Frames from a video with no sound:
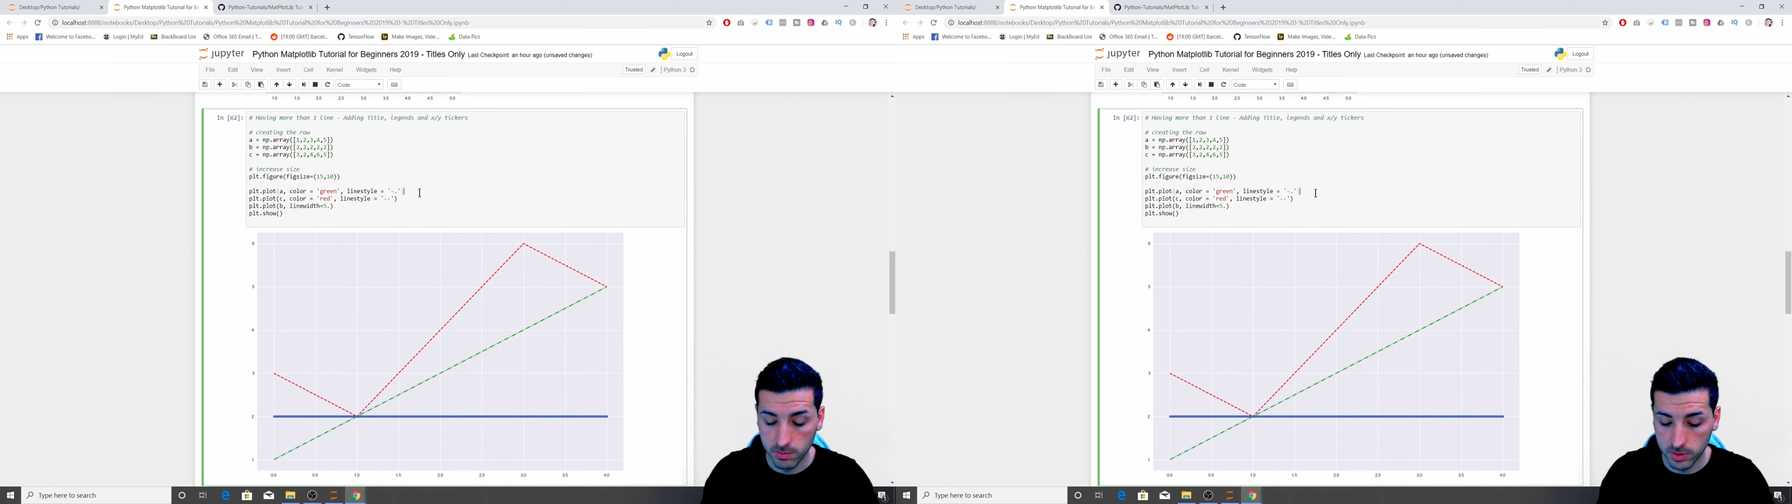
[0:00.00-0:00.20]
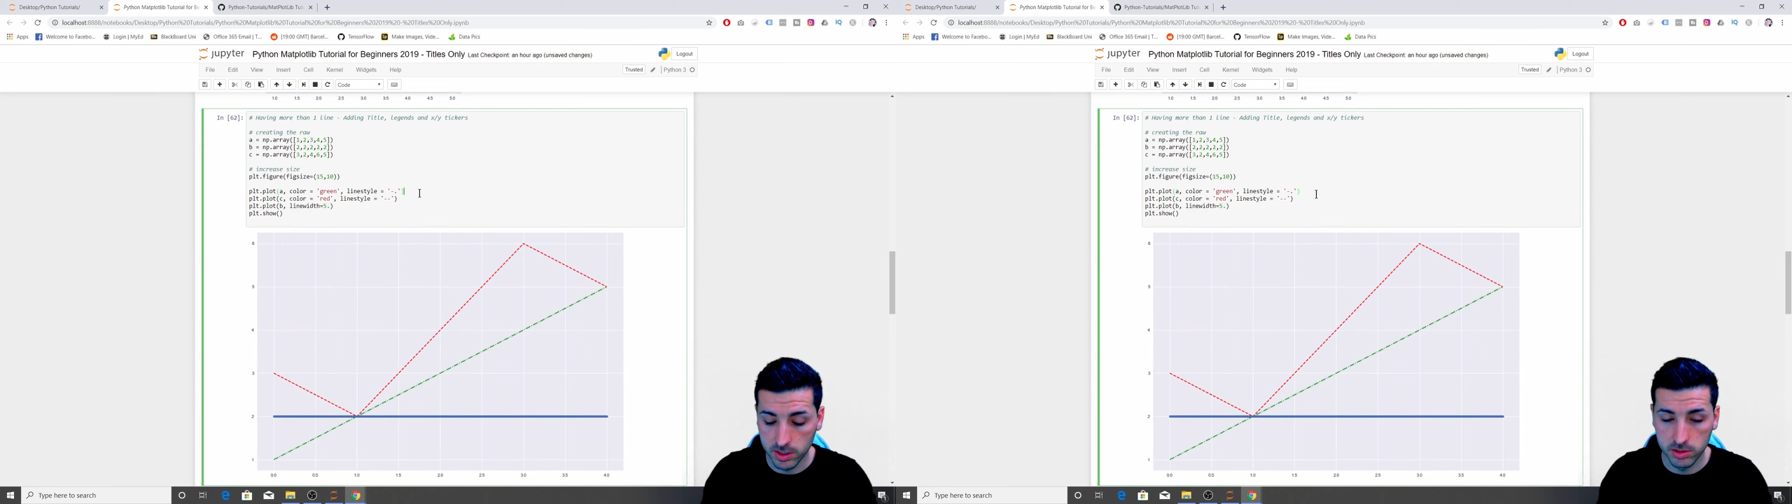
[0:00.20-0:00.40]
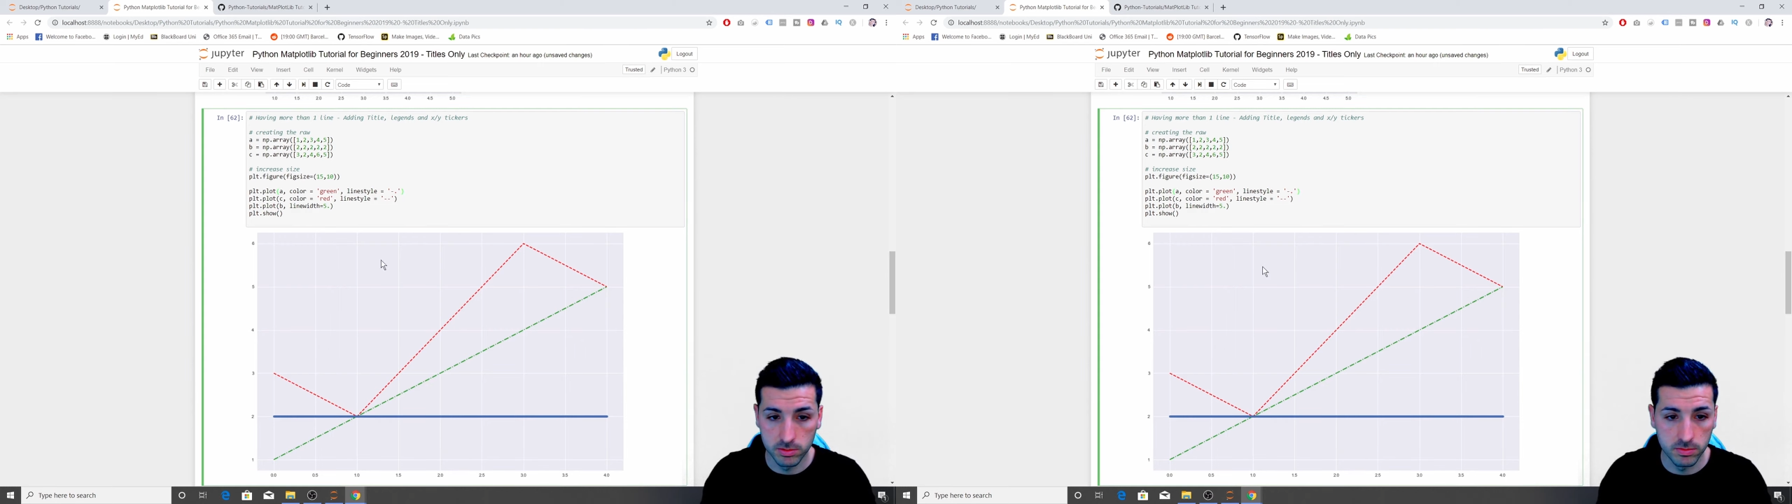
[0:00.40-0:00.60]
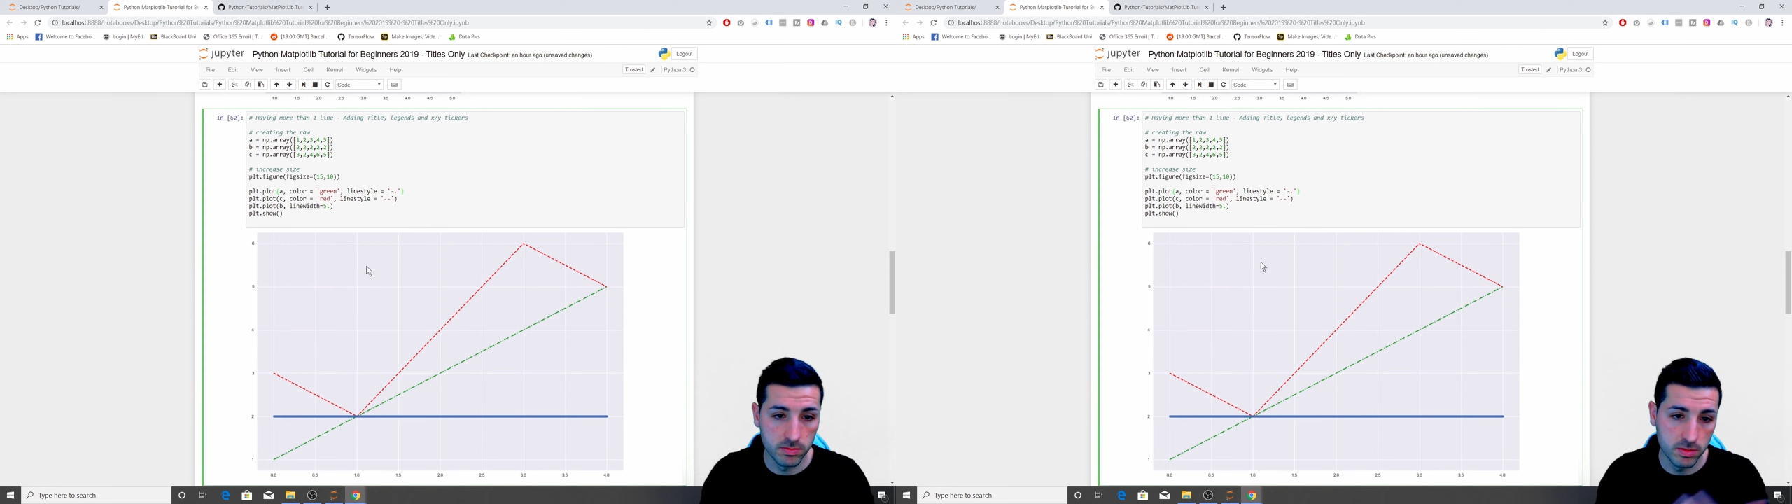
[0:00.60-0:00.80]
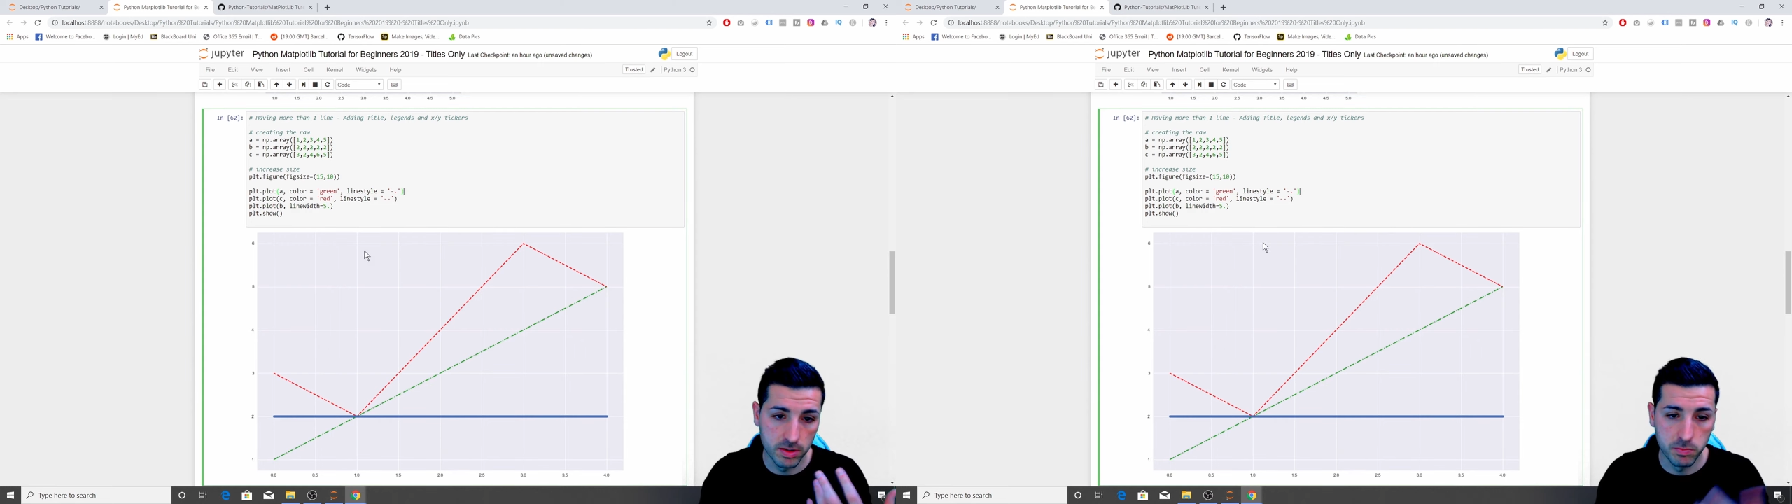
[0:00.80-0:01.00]
We can
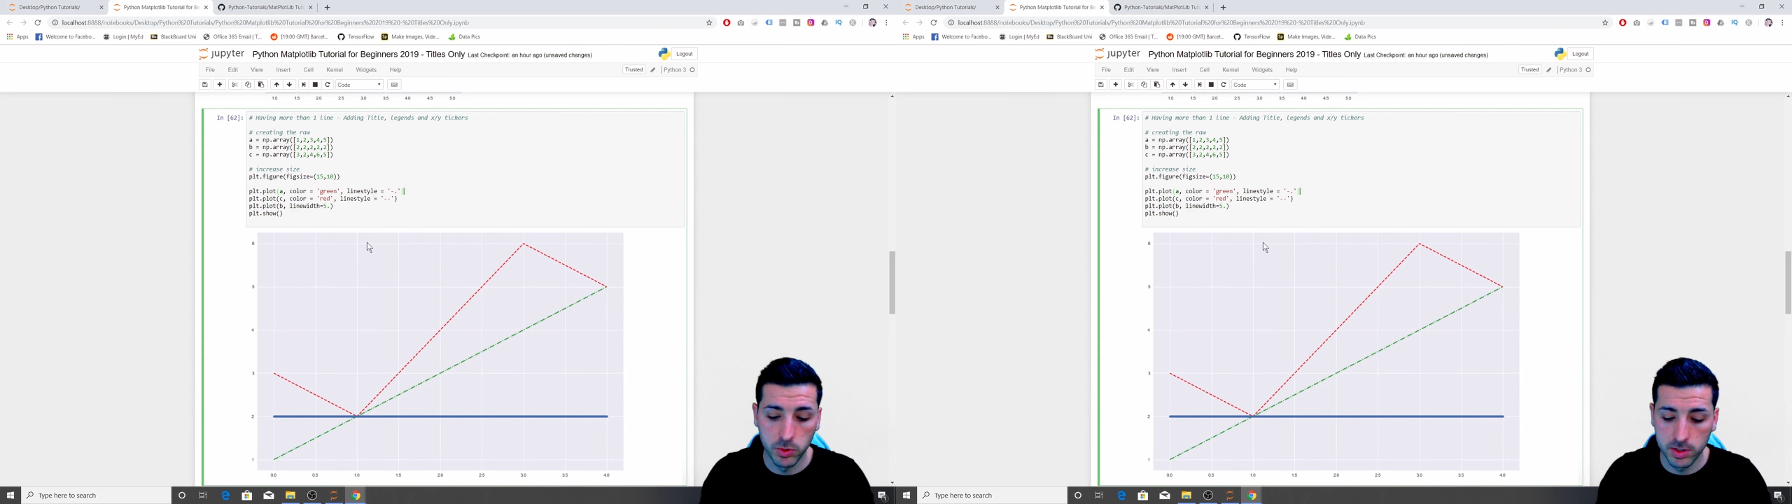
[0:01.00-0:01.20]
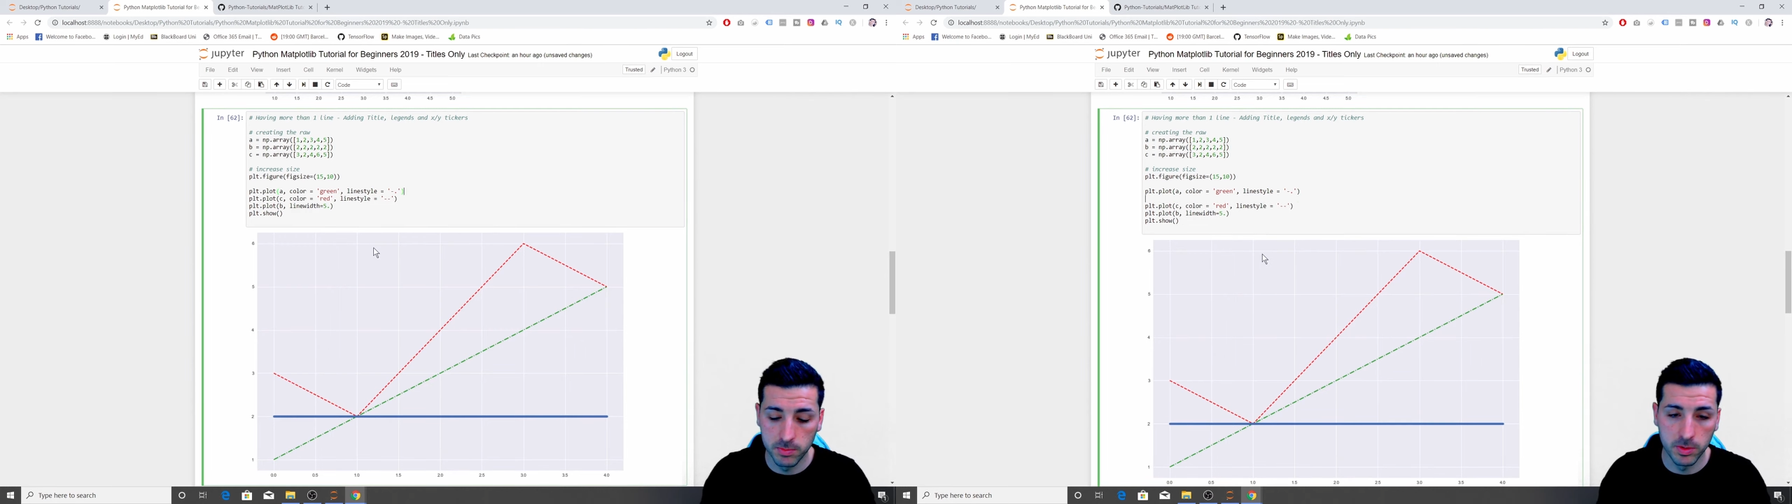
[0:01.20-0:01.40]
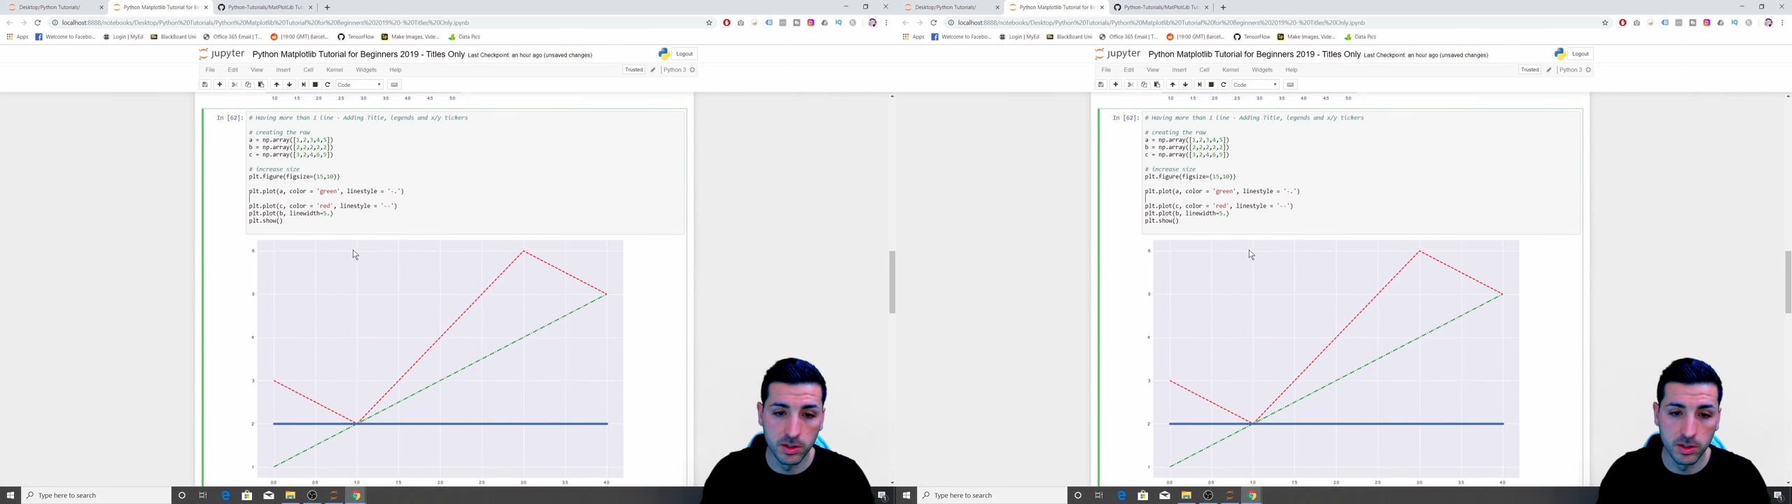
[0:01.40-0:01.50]
put them